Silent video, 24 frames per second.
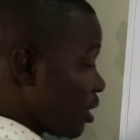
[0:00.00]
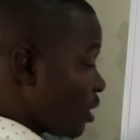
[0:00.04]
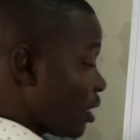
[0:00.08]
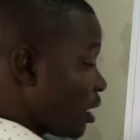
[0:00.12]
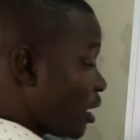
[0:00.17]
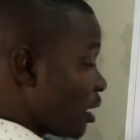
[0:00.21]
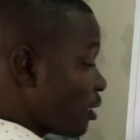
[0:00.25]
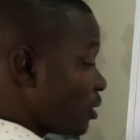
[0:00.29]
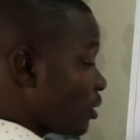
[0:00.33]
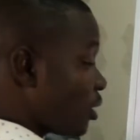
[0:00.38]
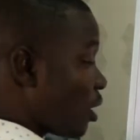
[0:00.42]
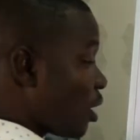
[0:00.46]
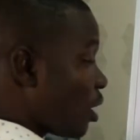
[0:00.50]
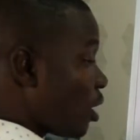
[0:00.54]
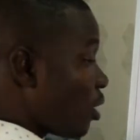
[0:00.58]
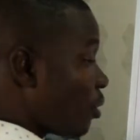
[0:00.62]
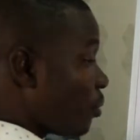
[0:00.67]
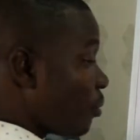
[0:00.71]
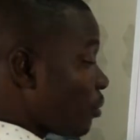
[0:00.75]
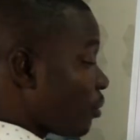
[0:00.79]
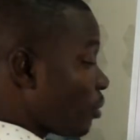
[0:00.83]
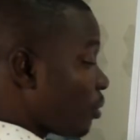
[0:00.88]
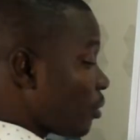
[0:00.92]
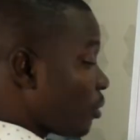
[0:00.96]
Then
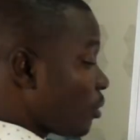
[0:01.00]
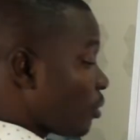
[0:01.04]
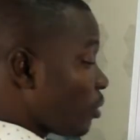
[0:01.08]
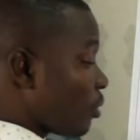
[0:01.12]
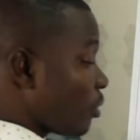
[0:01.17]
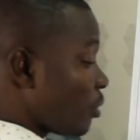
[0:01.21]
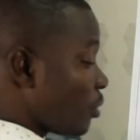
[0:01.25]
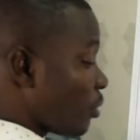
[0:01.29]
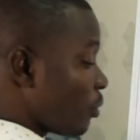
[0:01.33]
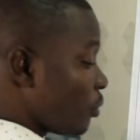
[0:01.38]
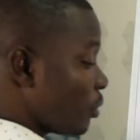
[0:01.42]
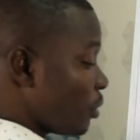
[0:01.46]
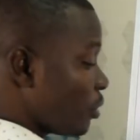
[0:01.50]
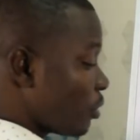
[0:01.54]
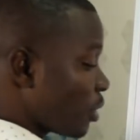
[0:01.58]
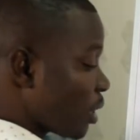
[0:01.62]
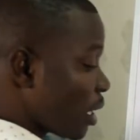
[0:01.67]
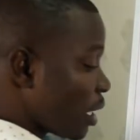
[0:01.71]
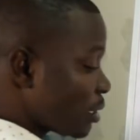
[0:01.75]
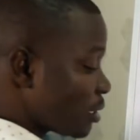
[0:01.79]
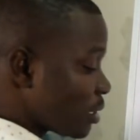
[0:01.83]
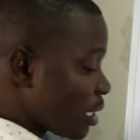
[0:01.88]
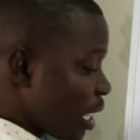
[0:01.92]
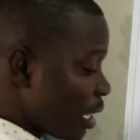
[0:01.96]
we look
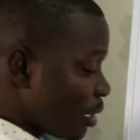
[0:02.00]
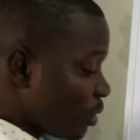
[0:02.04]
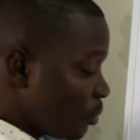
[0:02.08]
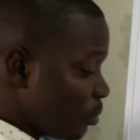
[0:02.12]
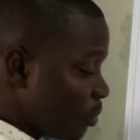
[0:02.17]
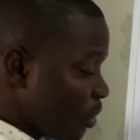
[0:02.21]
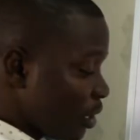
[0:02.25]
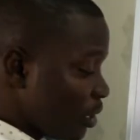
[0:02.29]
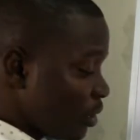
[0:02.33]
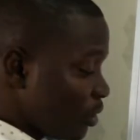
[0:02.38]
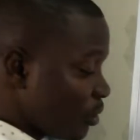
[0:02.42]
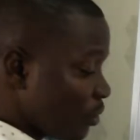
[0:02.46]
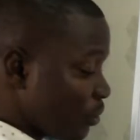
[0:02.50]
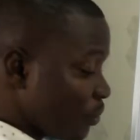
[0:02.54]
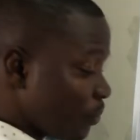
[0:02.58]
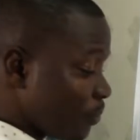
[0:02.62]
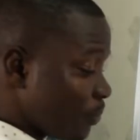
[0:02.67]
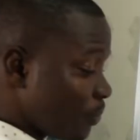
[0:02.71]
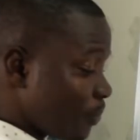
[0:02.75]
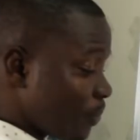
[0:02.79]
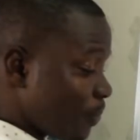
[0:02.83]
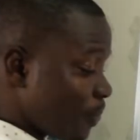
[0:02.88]
at aluminium.